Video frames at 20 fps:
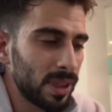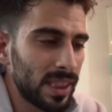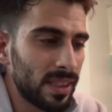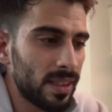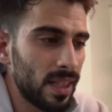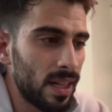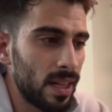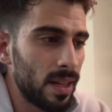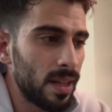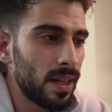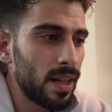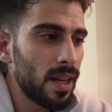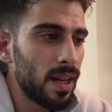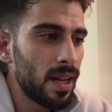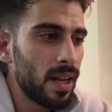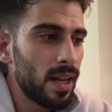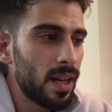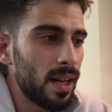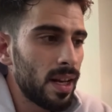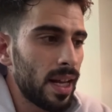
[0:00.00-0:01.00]
But still,
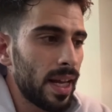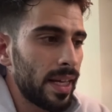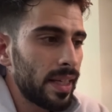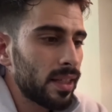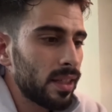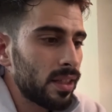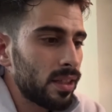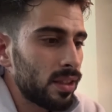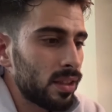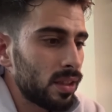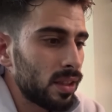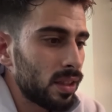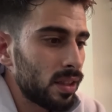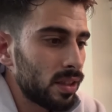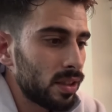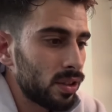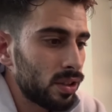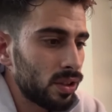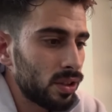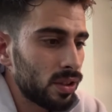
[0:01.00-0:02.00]
like,
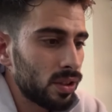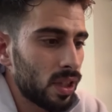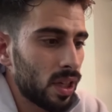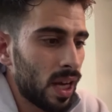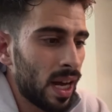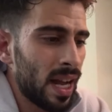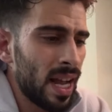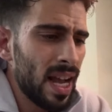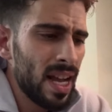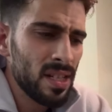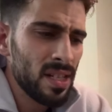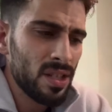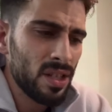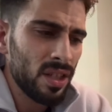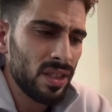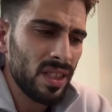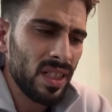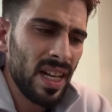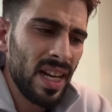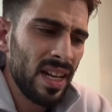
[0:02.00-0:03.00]
I
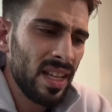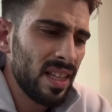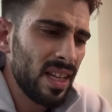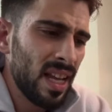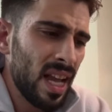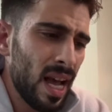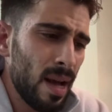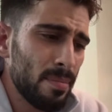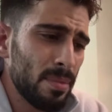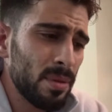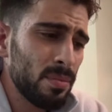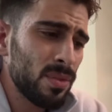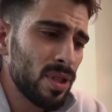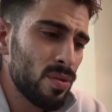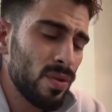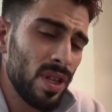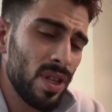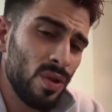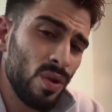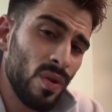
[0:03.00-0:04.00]
asked her, did anything happen
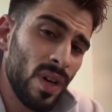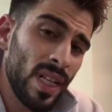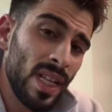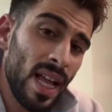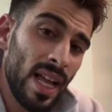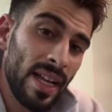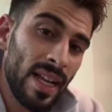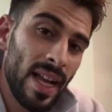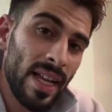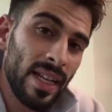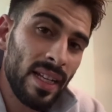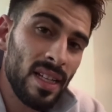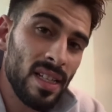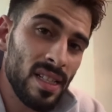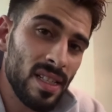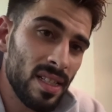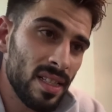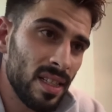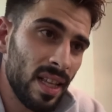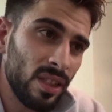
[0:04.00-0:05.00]
between you and that guy?
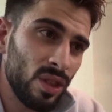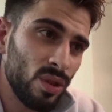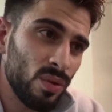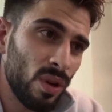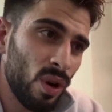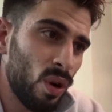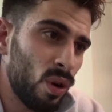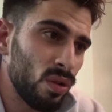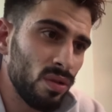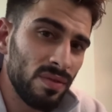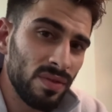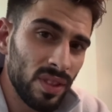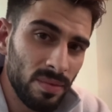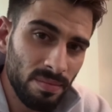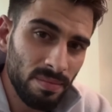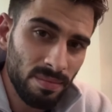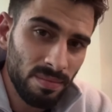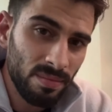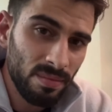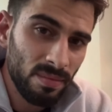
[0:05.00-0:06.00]
Because, like, you were all over
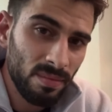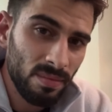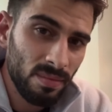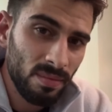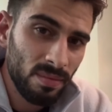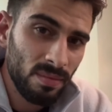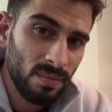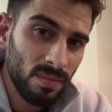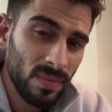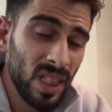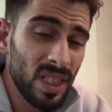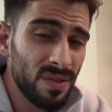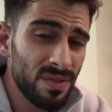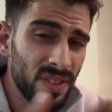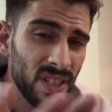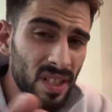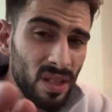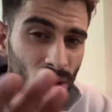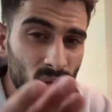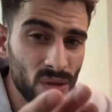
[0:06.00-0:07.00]
him.
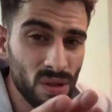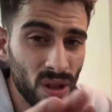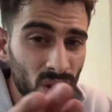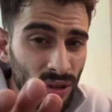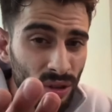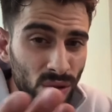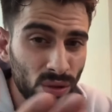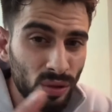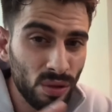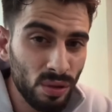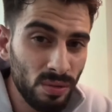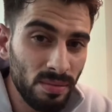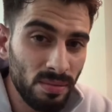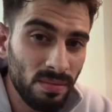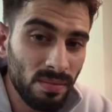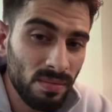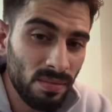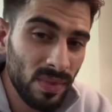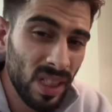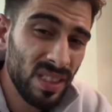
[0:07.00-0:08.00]
there's videos on
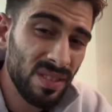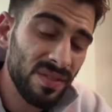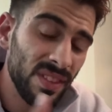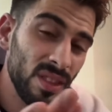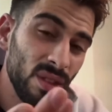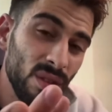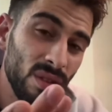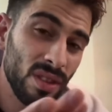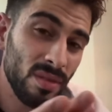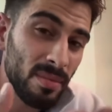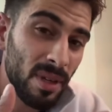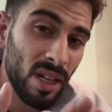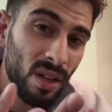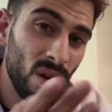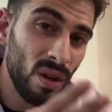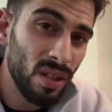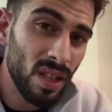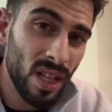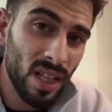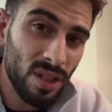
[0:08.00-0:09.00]
YouTube. There's videos
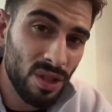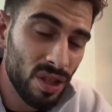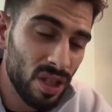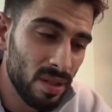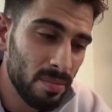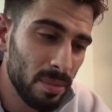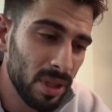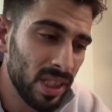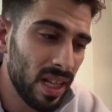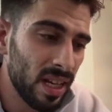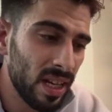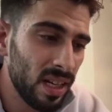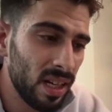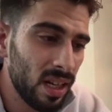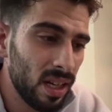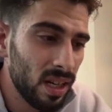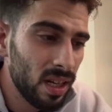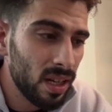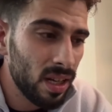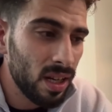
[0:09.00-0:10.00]
about all that shit. But
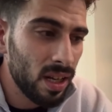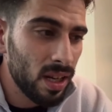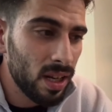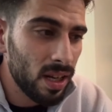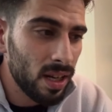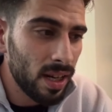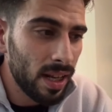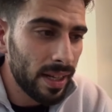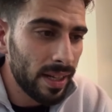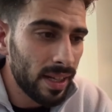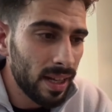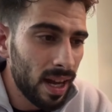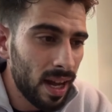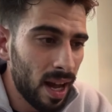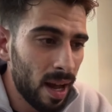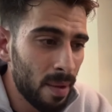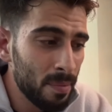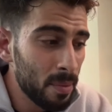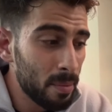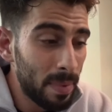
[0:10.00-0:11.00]
then, like,
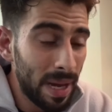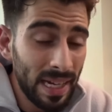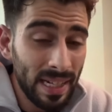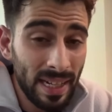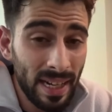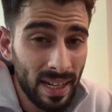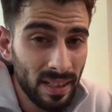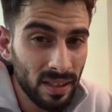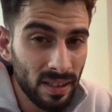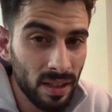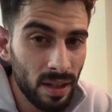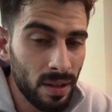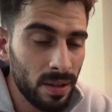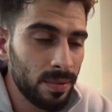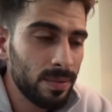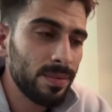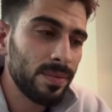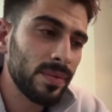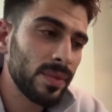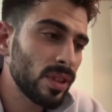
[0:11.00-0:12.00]
I'm the bad guy, you
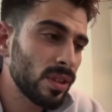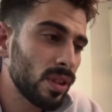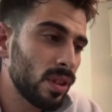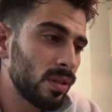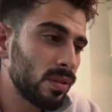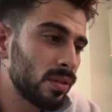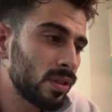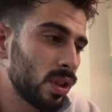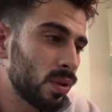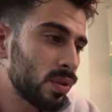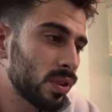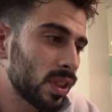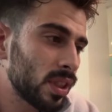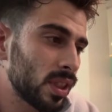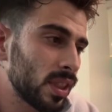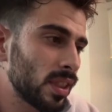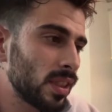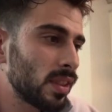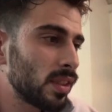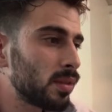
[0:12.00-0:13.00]
know? So no one's
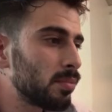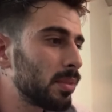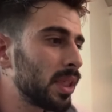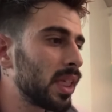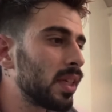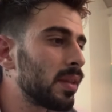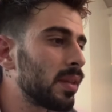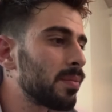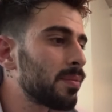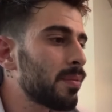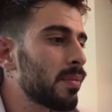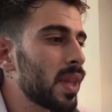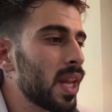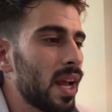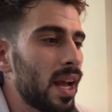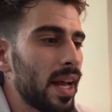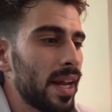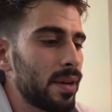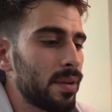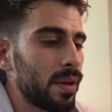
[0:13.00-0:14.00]
gonna listen to me.
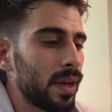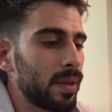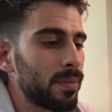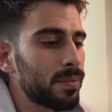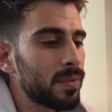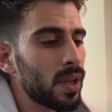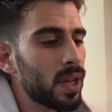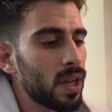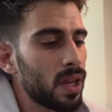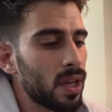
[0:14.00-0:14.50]
Anyway,